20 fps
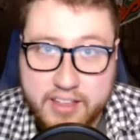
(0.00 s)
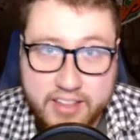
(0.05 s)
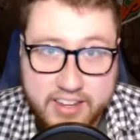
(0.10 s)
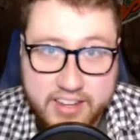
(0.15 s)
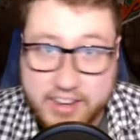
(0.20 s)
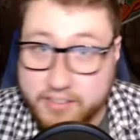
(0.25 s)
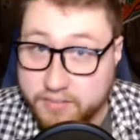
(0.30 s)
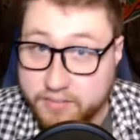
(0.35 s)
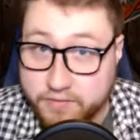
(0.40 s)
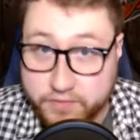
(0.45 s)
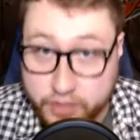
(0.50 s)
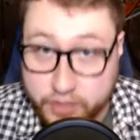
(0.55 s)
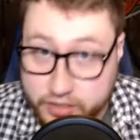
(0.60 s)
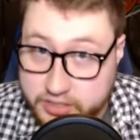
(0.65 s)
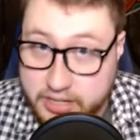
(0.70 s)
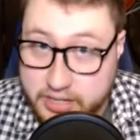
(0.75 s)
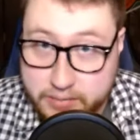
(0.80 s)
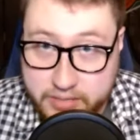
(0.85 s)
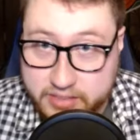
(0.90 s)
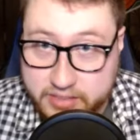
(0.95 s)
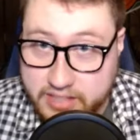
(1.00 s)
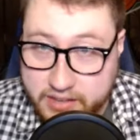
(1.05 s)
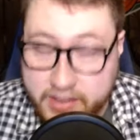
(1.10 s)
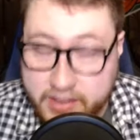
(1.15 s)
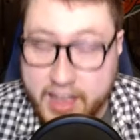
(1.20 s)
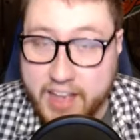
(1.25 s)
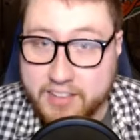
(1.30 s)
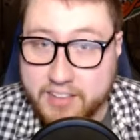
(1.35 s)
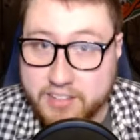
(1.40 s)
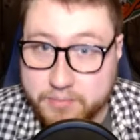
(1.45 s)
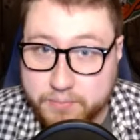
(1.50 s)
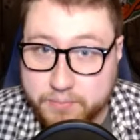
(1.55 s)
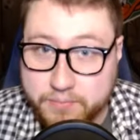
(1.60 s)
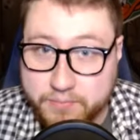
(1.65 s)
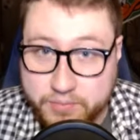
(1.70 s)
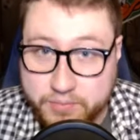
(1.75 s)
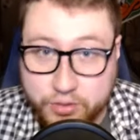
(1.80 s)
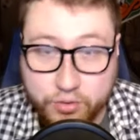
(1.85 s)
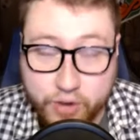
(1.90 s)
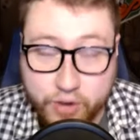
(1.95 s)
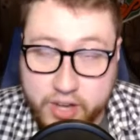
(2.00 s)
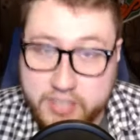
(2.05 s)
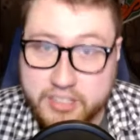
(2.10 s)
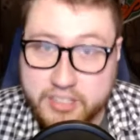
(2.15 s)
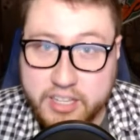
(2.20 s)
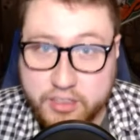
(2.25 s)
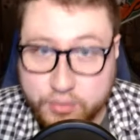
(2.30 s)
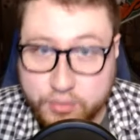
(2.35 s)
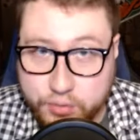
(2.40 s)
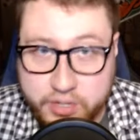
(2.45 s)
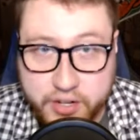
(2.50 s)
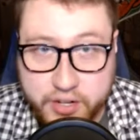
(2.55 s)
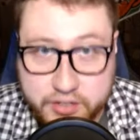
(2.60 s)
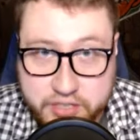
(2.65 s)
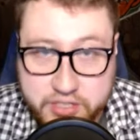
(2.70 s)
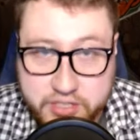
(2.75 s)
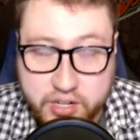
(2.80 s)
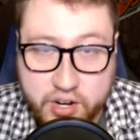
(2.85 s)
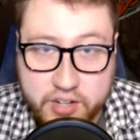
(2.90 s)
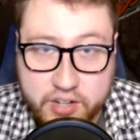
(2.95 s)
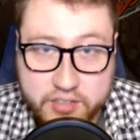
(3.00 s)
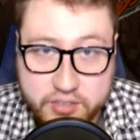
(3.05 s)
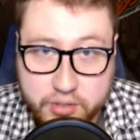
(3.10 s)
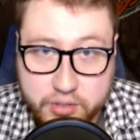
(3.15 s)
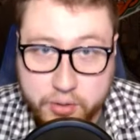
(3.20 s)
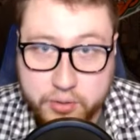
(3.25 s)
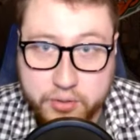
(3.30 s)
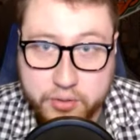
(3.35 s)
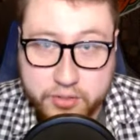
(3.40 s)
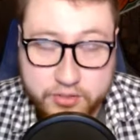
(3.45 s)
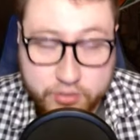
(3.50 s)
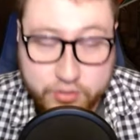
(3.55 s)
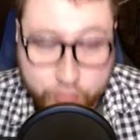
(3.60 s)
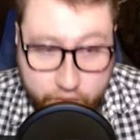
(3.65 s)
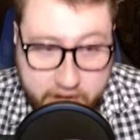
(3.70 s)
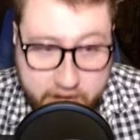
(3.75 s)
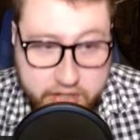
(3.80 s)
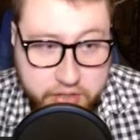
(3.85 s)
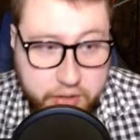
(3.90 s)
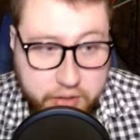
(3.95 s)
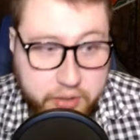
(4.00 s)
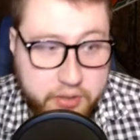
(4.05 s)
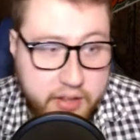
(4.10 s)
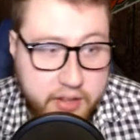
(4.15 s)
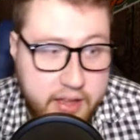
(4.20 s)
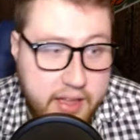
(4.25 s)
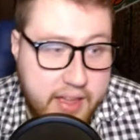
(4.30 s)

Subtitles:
Again, first team that they've had to cross that 300 yards total threshold.